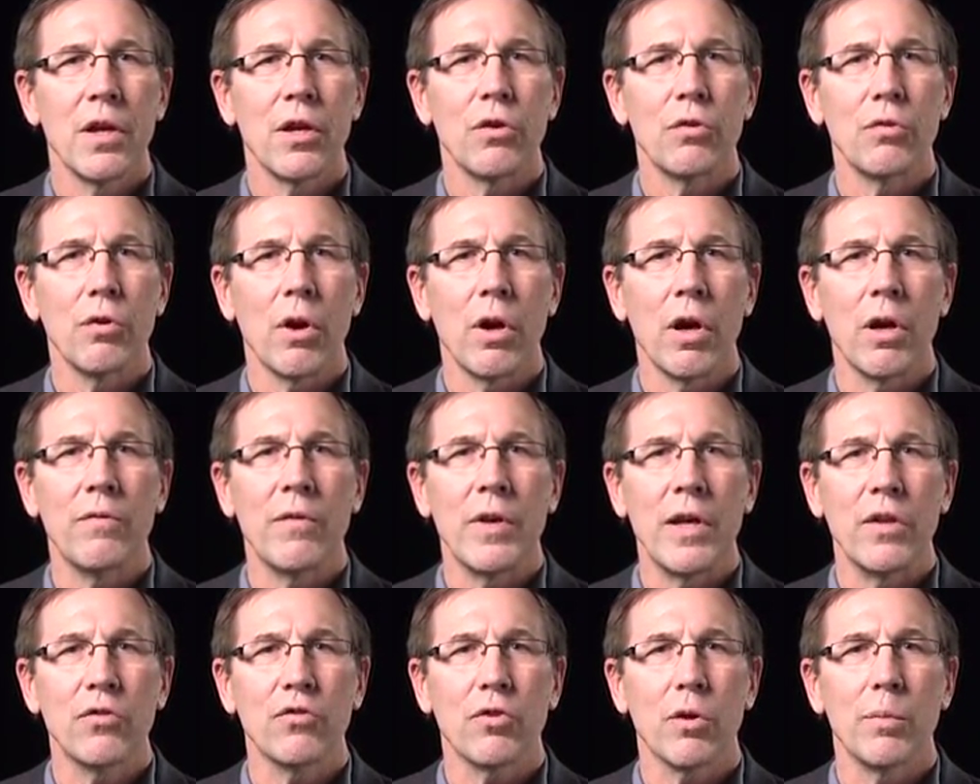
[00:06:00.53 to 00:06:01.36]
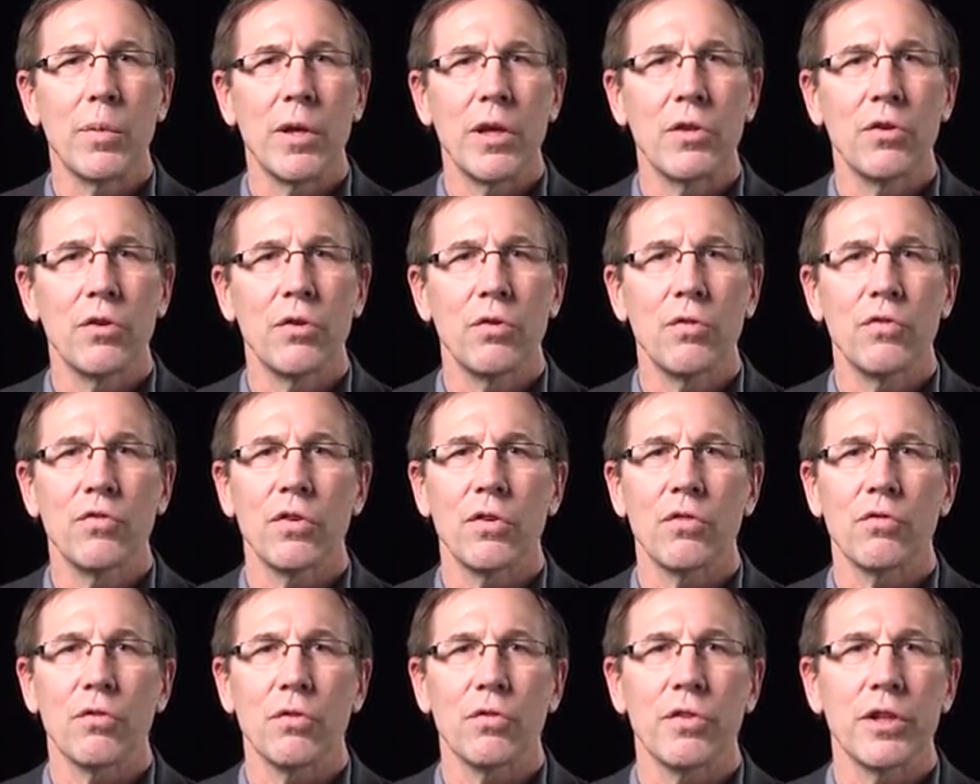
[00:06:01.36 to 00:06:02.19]
UAVs are being used
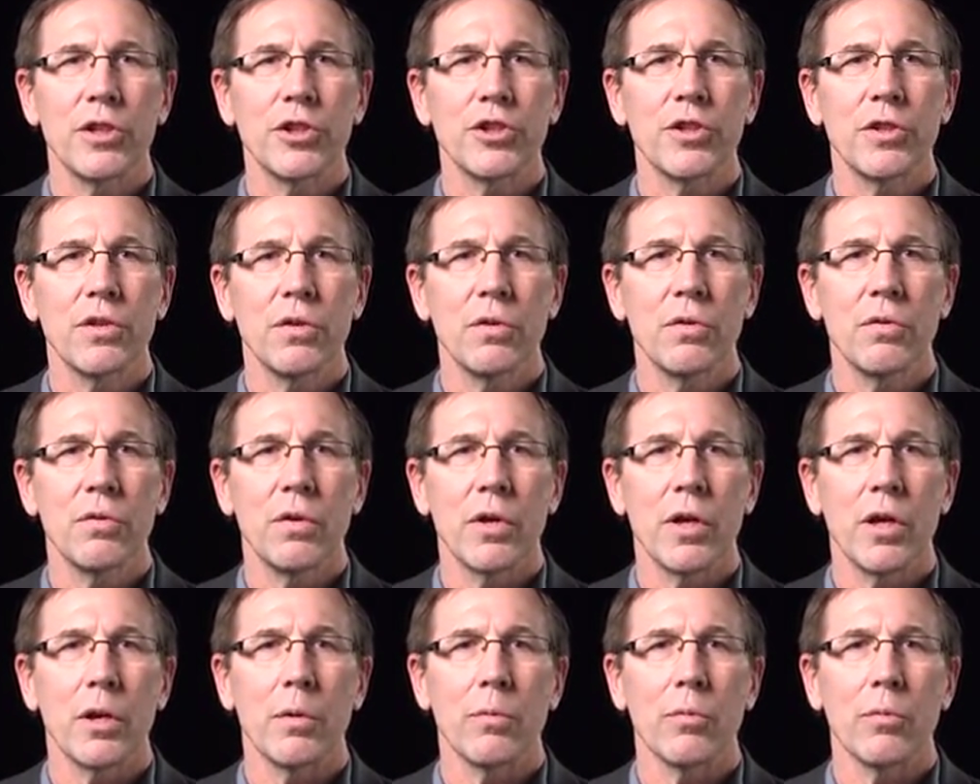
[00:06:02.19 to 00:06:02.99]
in traditional and